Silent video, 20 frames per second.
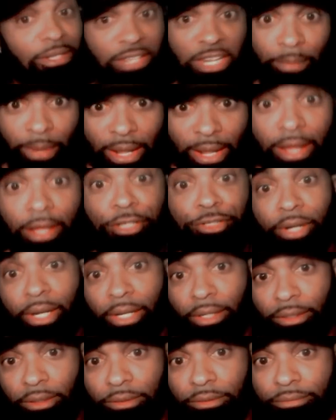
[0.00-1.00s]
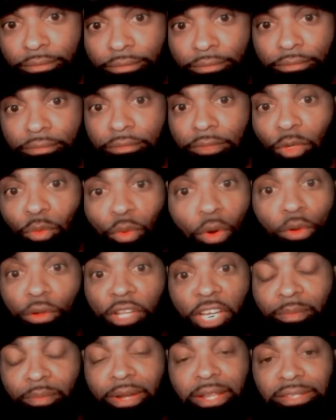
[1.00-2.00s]
he sent him a contract. Won't
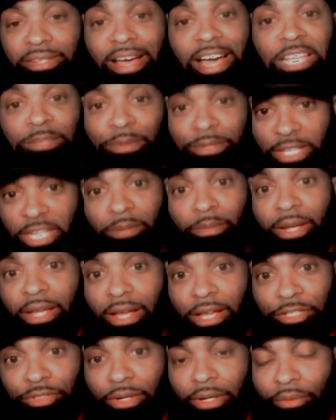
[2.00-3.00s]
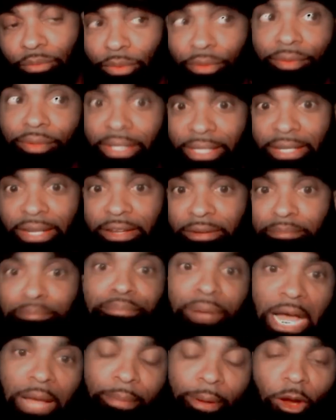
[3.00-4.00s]
look him in his eyes, but sent him a contract. Well, he didn't.
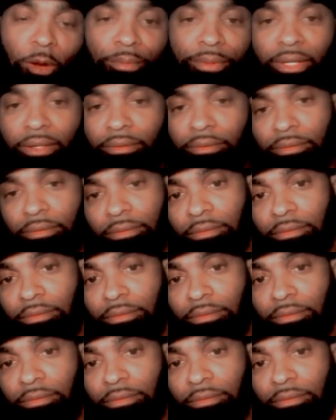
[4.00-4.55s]
Bob Arum did.